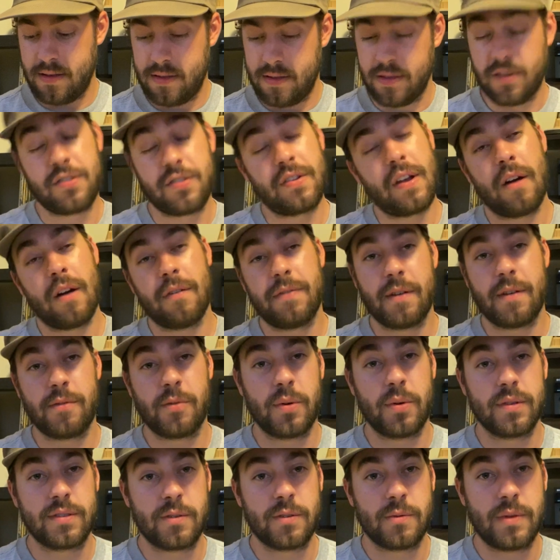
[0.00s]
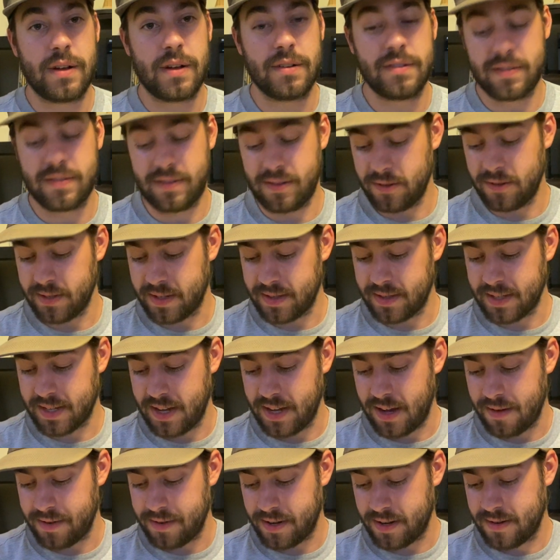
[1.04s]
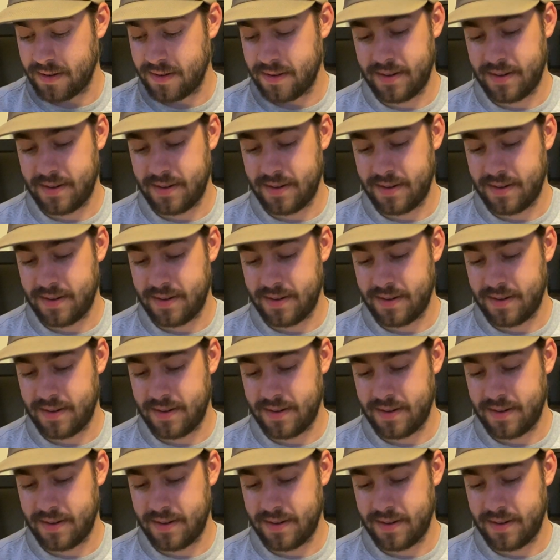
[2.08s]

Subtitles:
shelf every once in a while just to look at the cover.